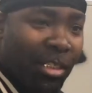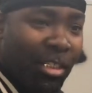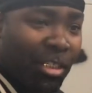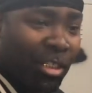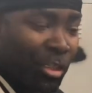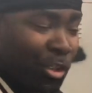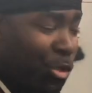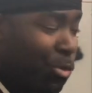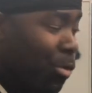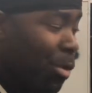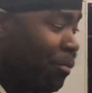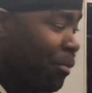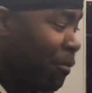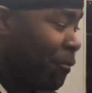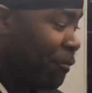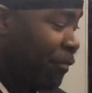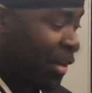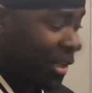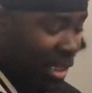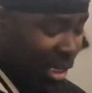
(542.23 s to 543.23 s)
So you went from
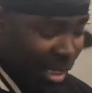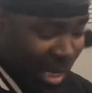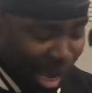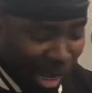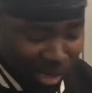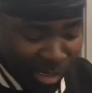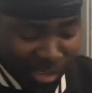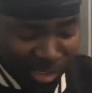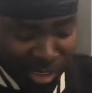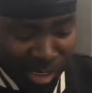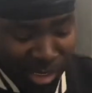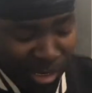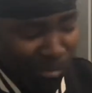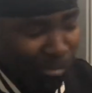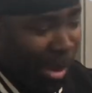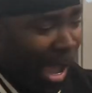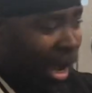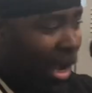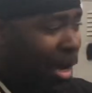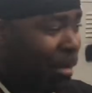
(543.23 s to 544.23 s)
50 down to 10 and
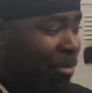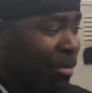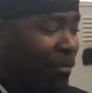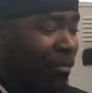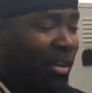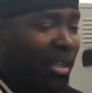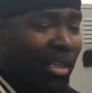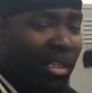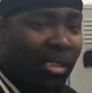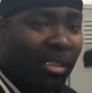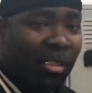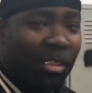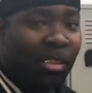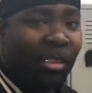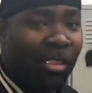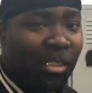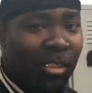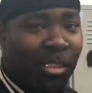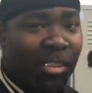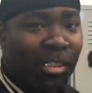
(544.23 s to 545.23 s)
back up to 50.
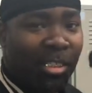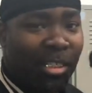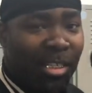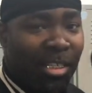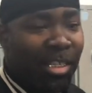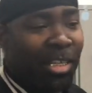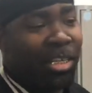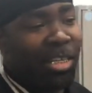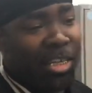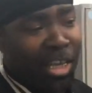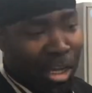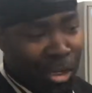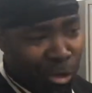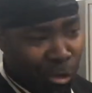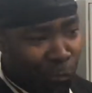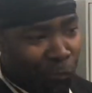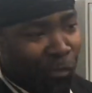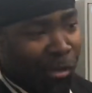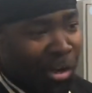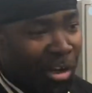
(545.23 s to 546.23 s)
Then you
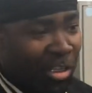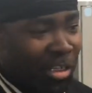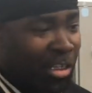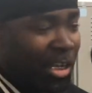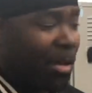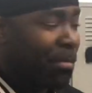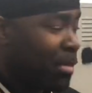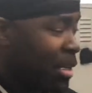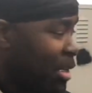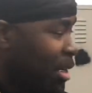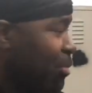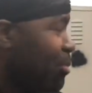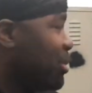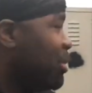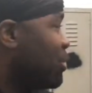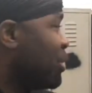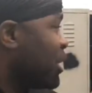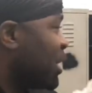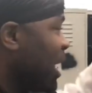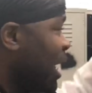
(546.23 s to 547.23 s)
finish dips, and then we
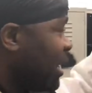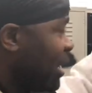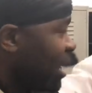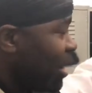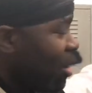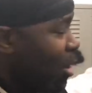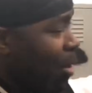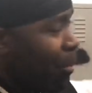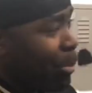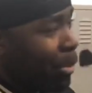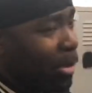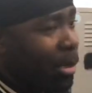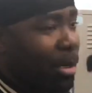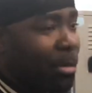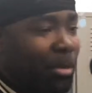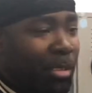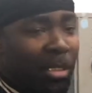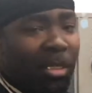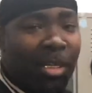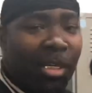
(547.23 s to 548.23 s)
do the same thing on
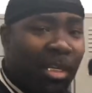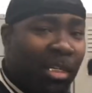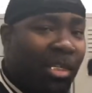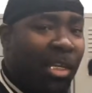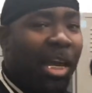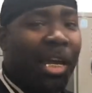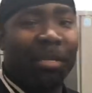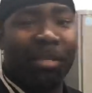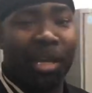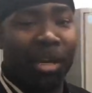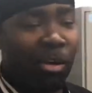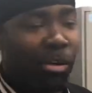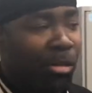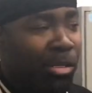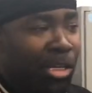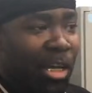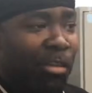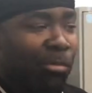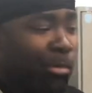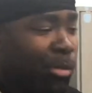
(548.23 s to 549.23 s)
pull-ups, same thing on
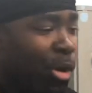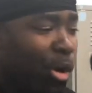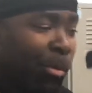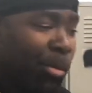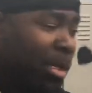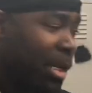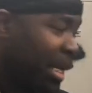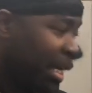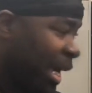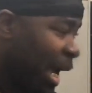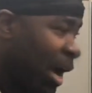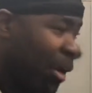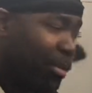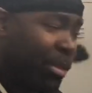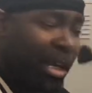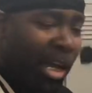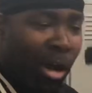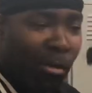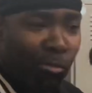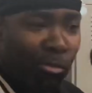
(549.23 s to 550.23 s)
dips. We always did
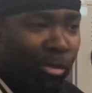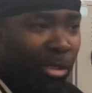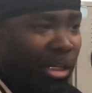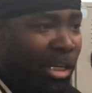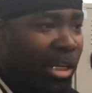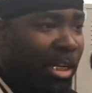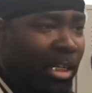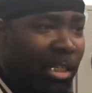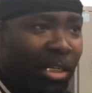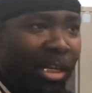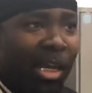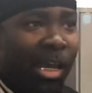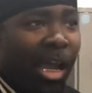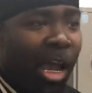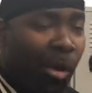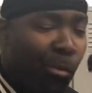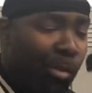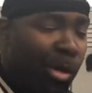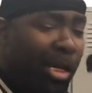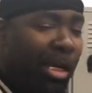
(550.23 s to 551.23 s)
countdown routine,
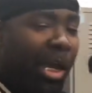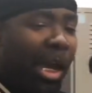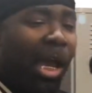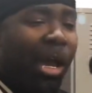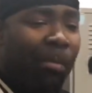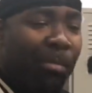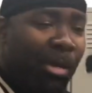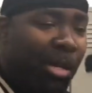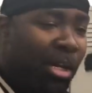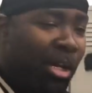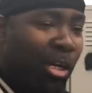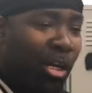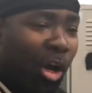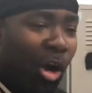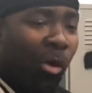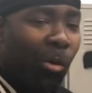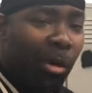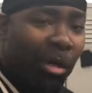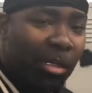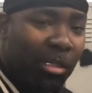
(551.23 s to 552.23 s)
and we kept
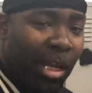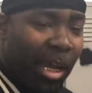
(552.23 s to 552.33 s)
going.